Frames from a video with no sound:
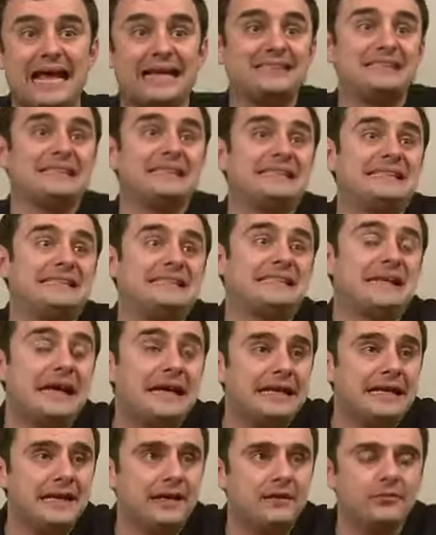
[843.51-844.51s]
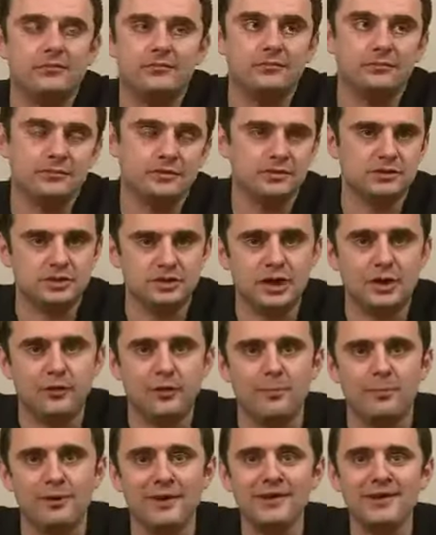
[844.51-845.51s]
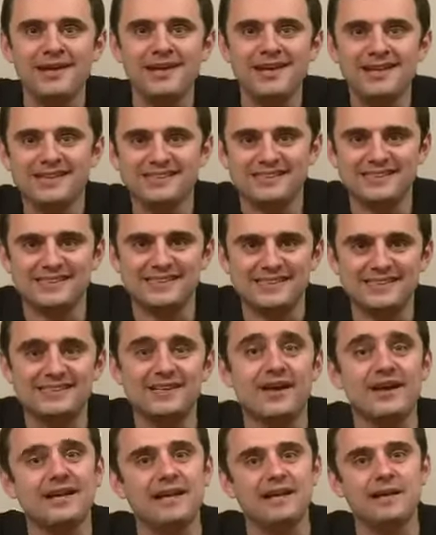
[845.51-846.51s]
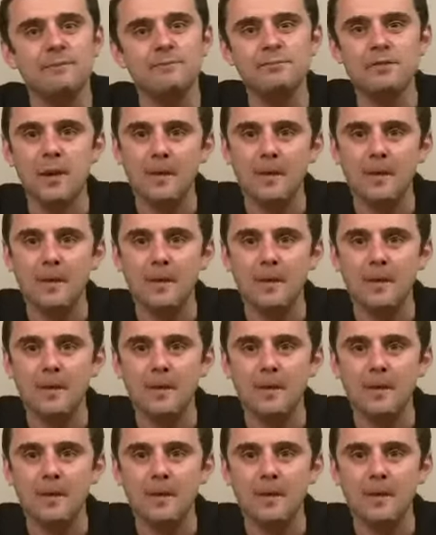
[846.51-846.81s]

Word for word: as excited in general, but as excited